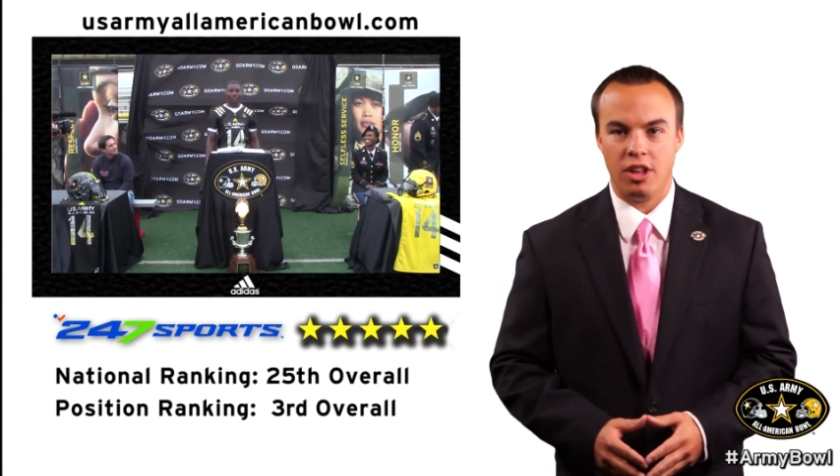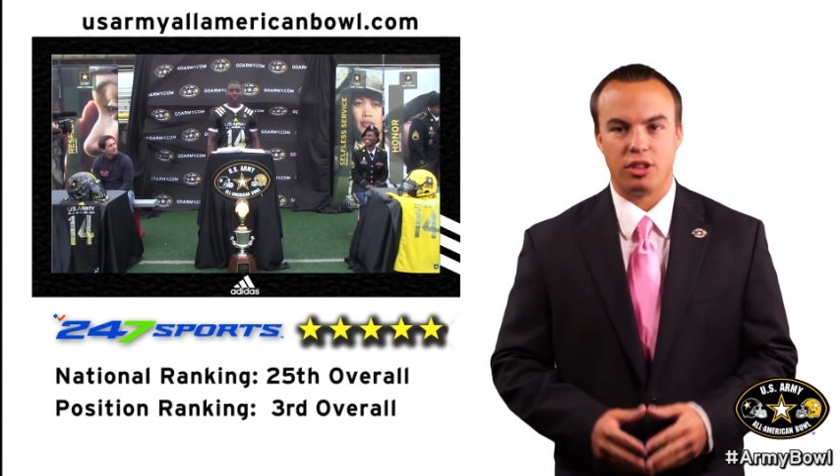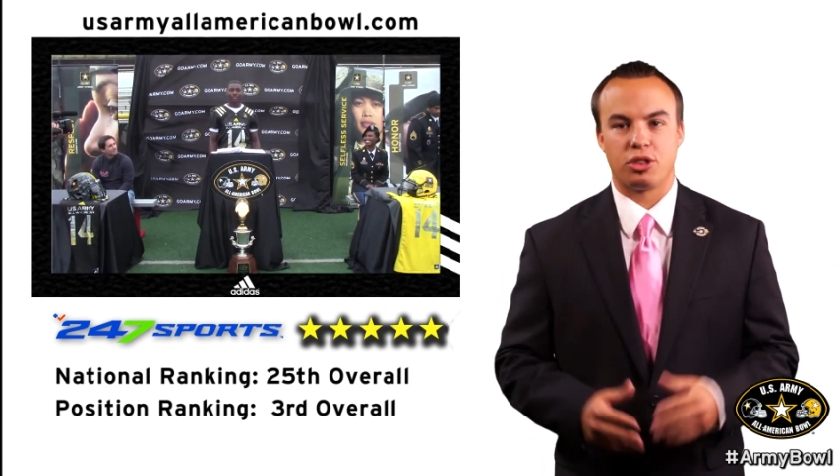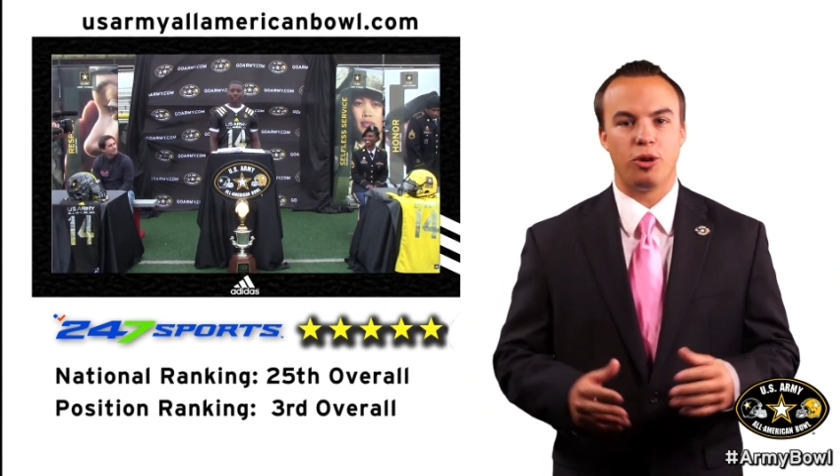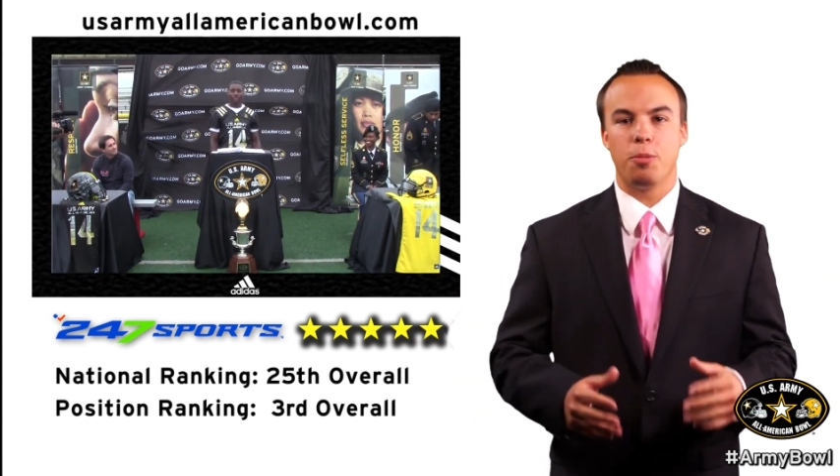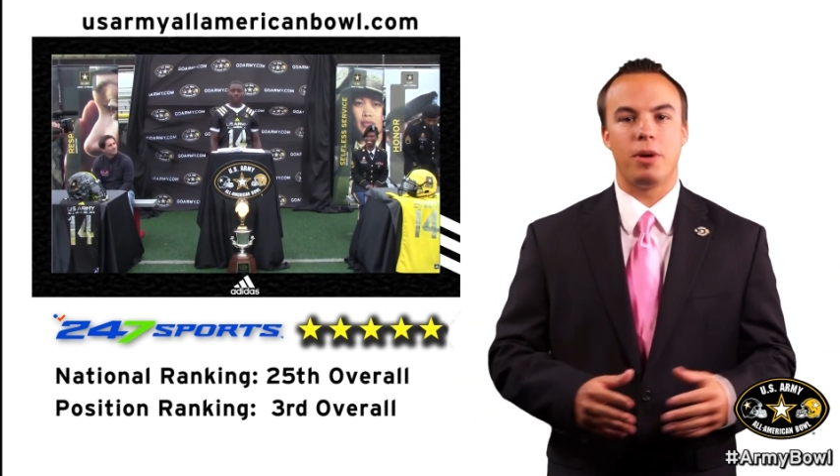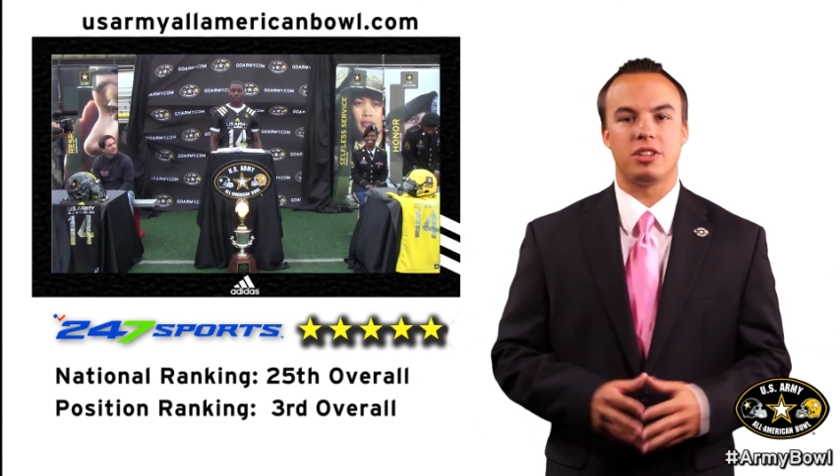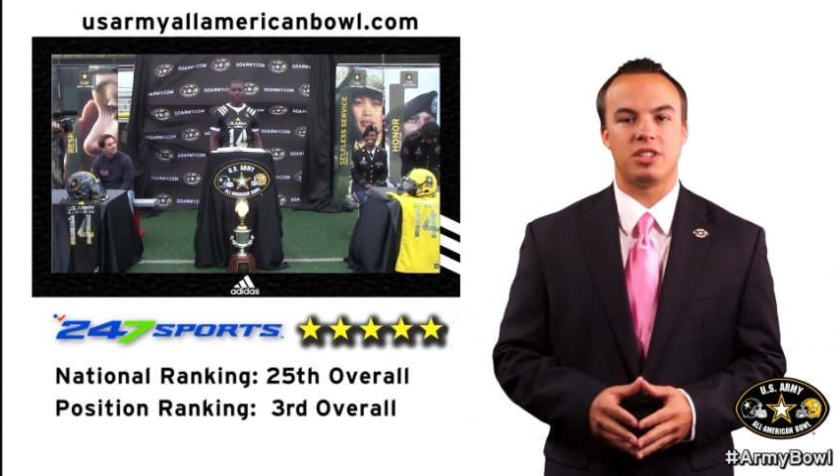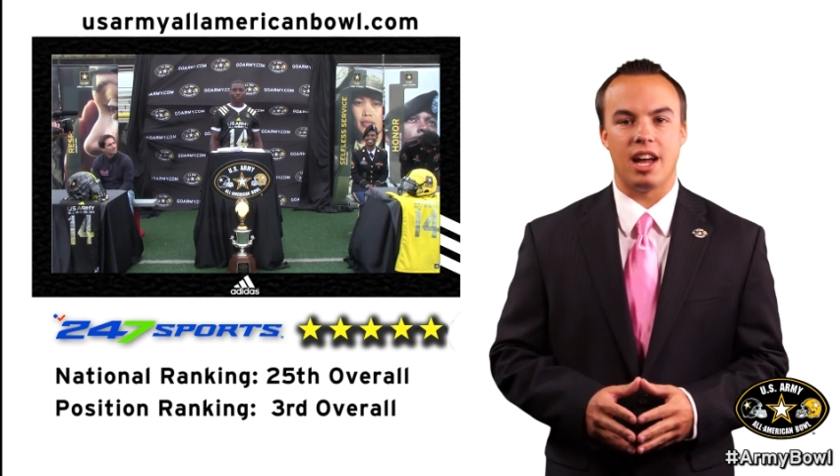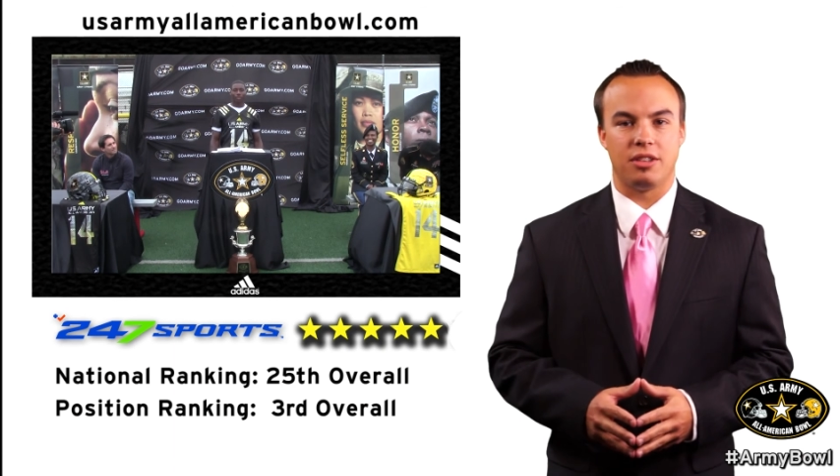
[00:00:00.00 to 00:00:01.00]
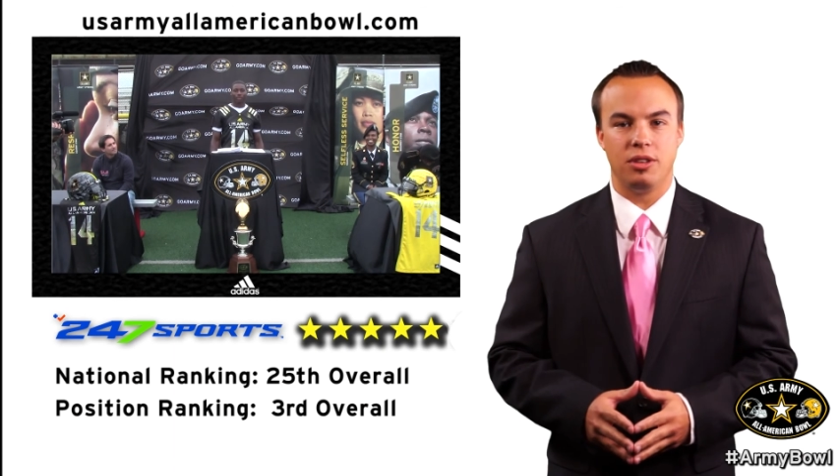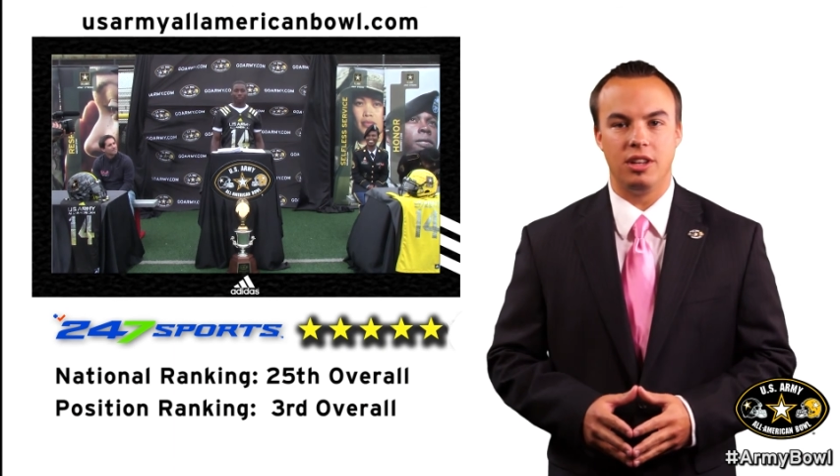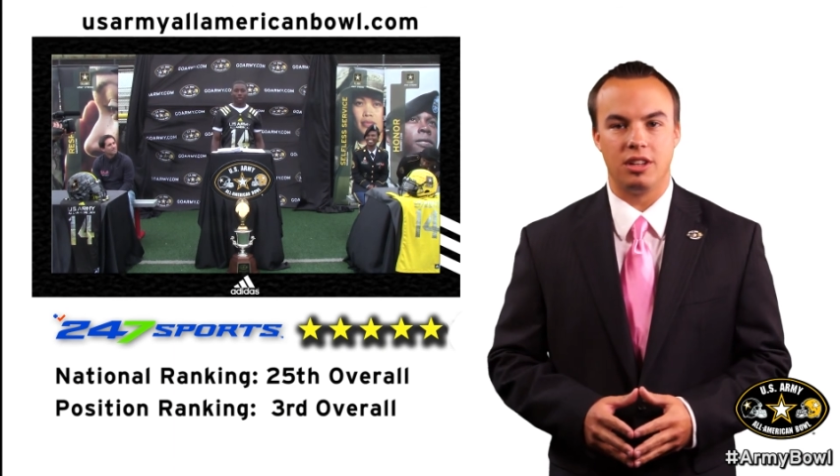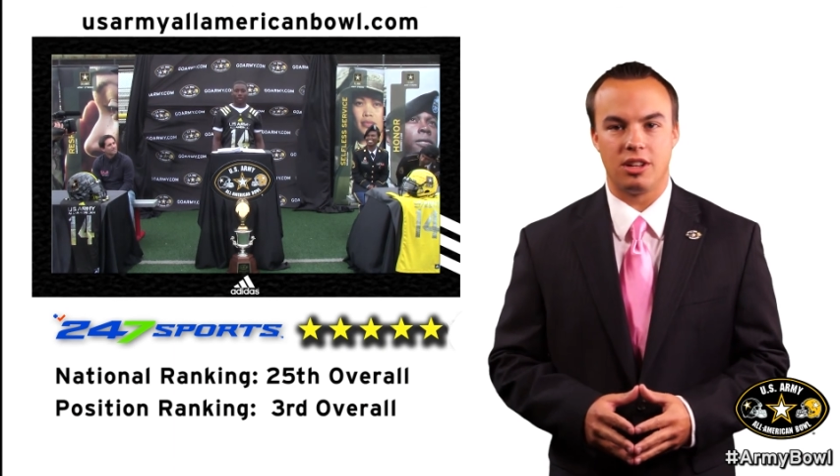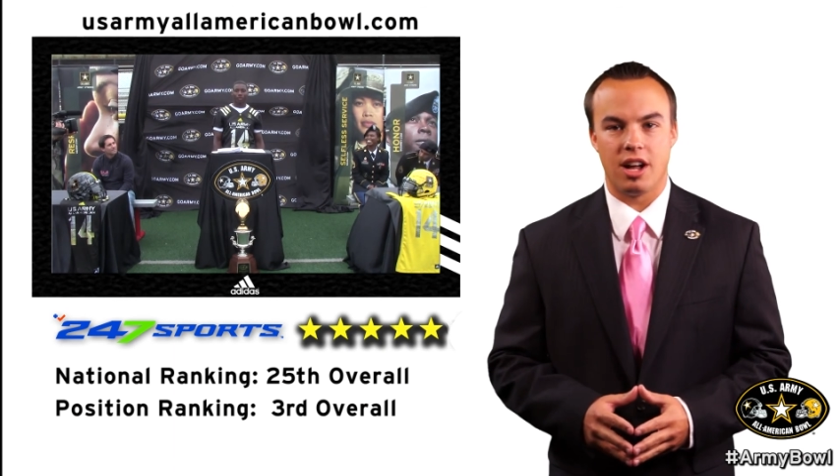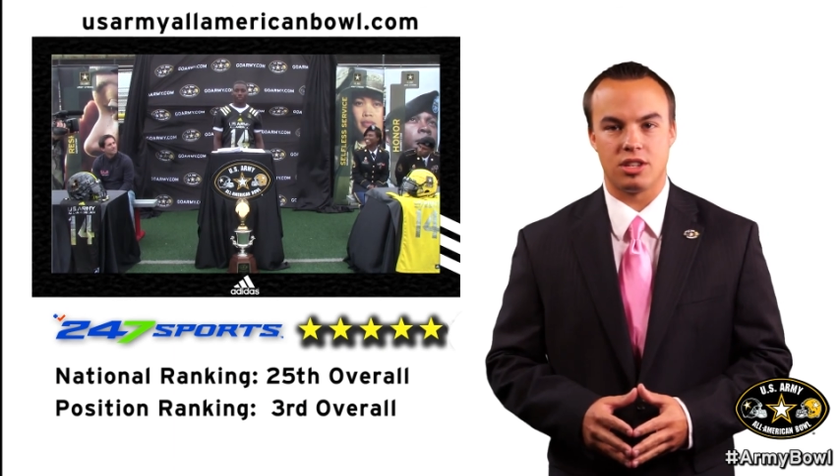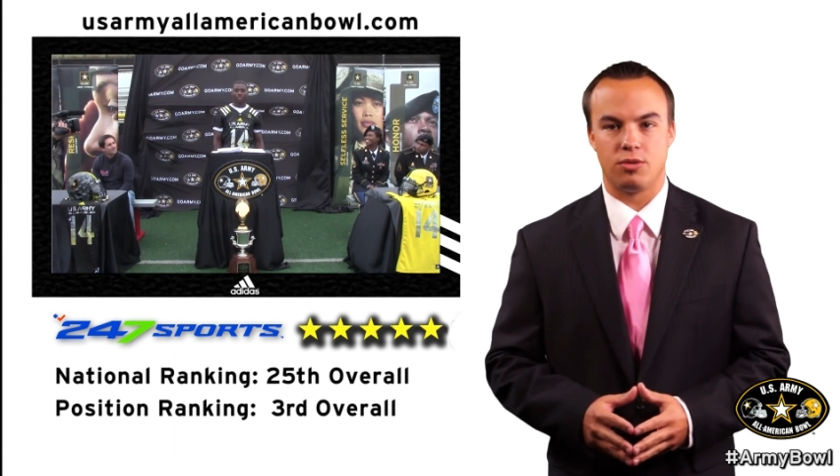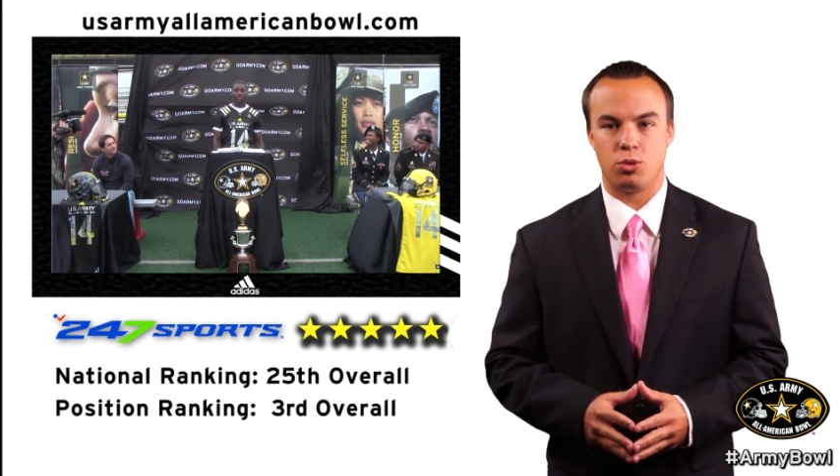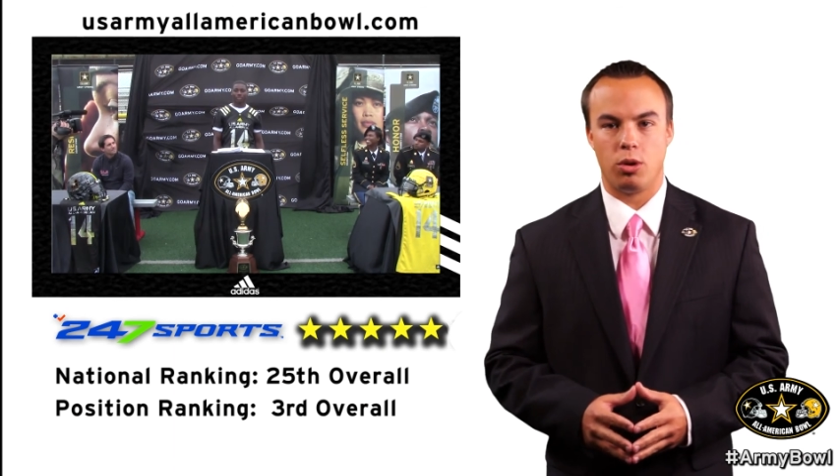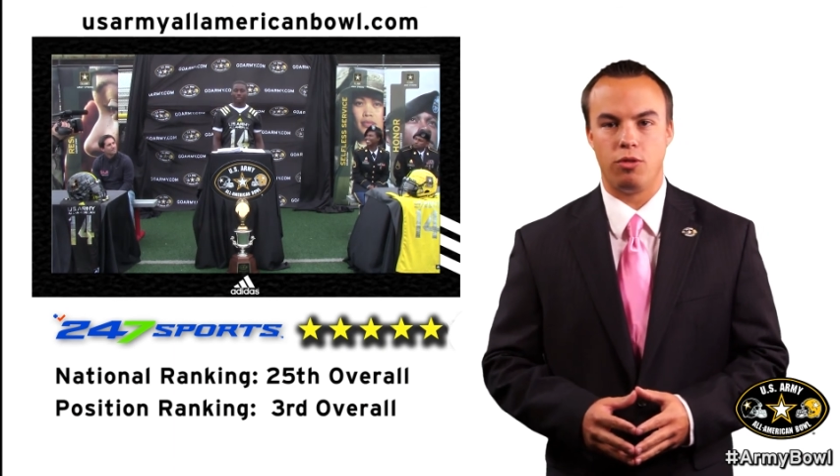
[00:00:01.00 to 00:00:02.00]
The third best athlete in the class
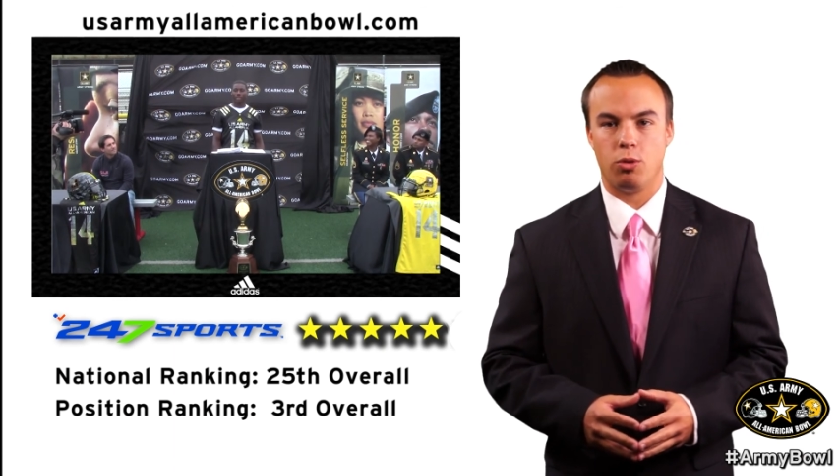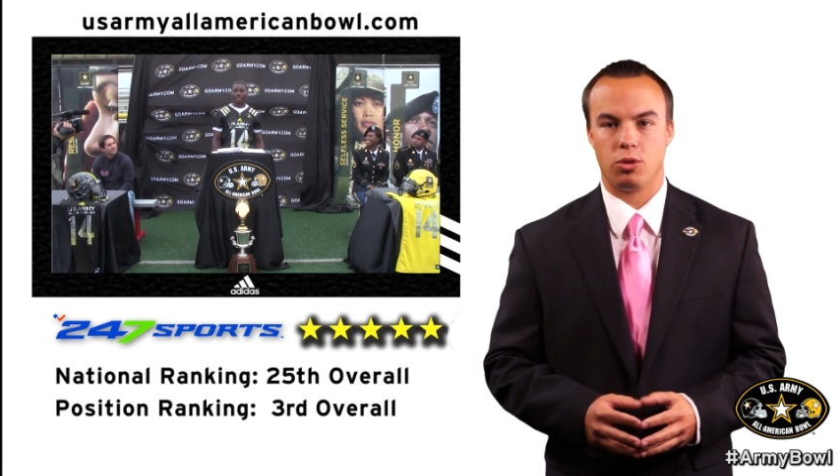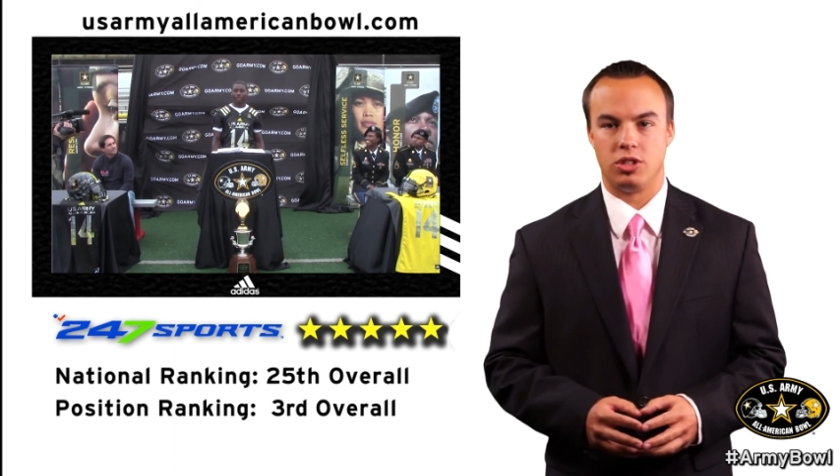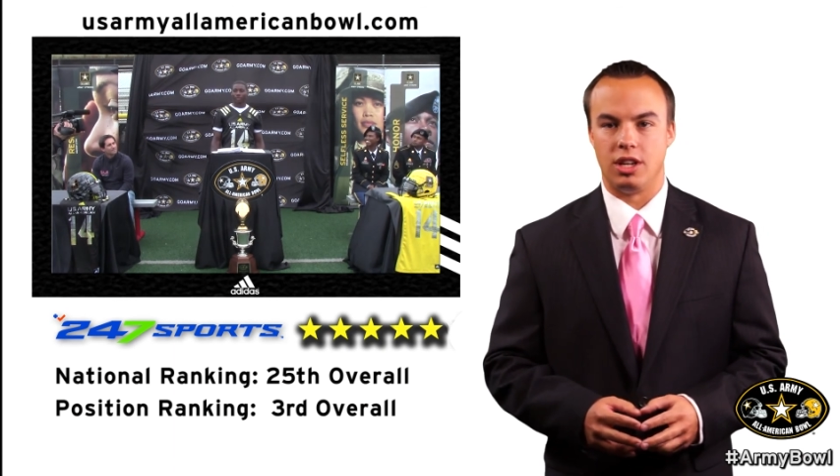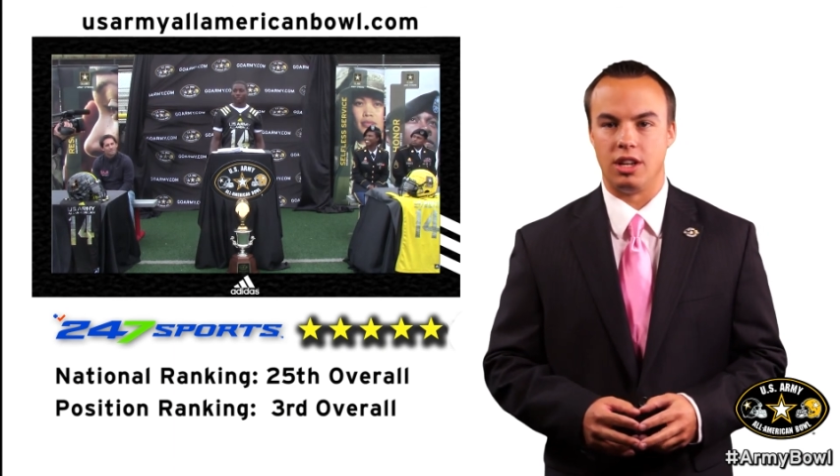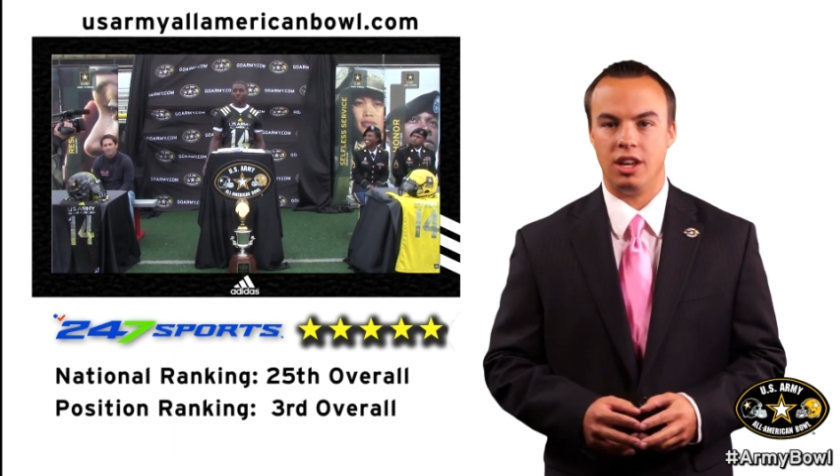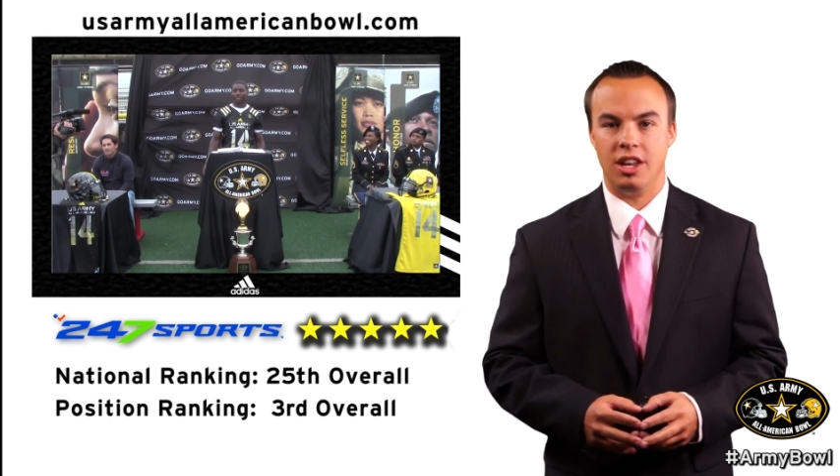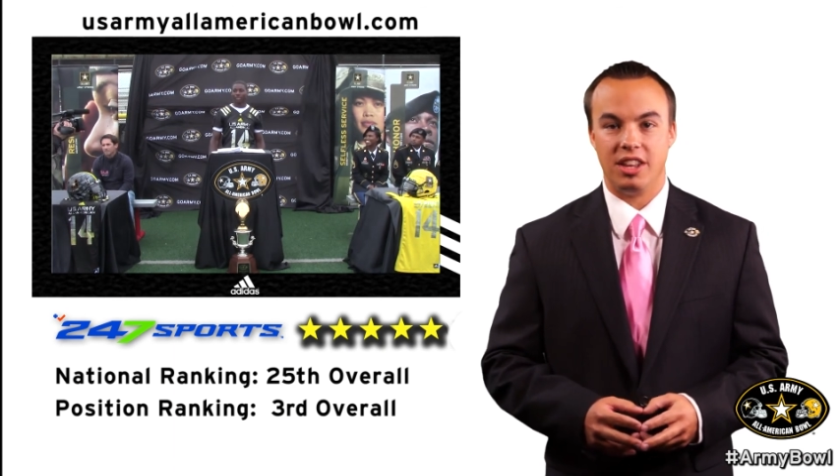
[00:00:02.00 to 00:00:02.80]
of twenty fourteen.